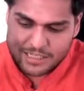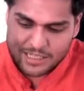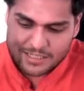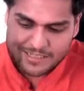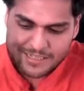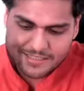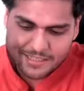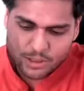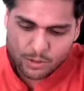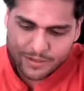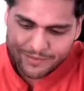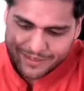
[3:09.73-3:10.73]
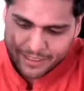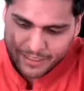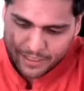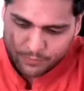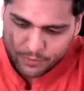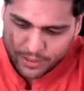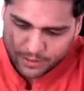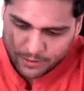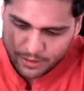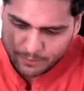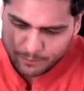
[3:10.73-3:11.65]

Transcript: just listen to me very carefully. Okay.